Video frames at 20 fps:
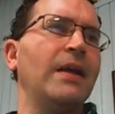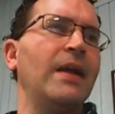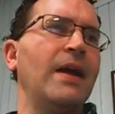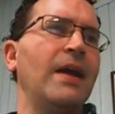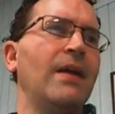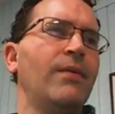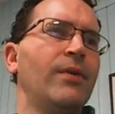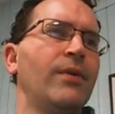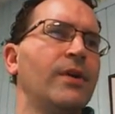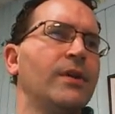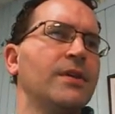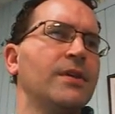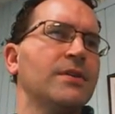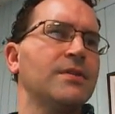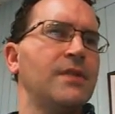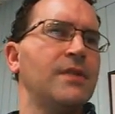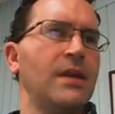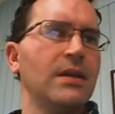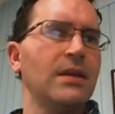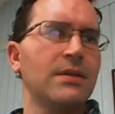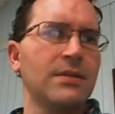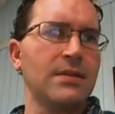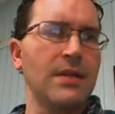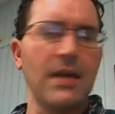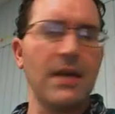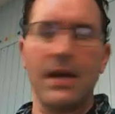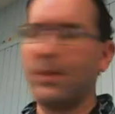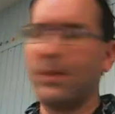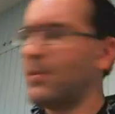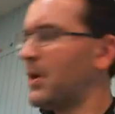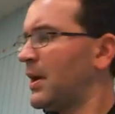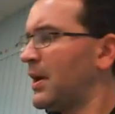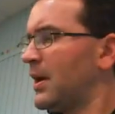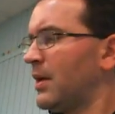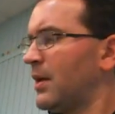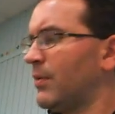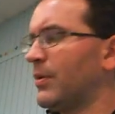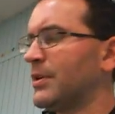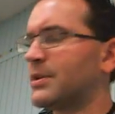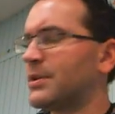Now we're at this next step
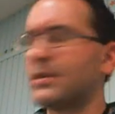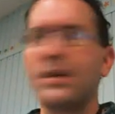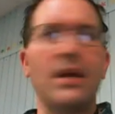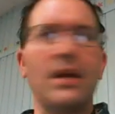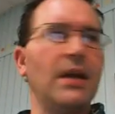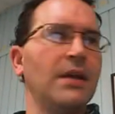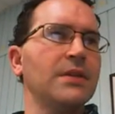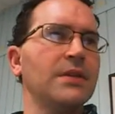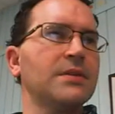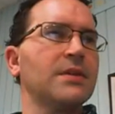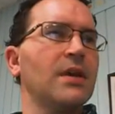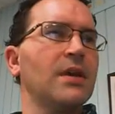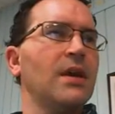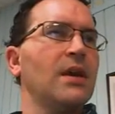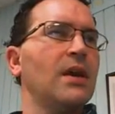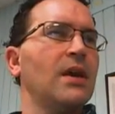which says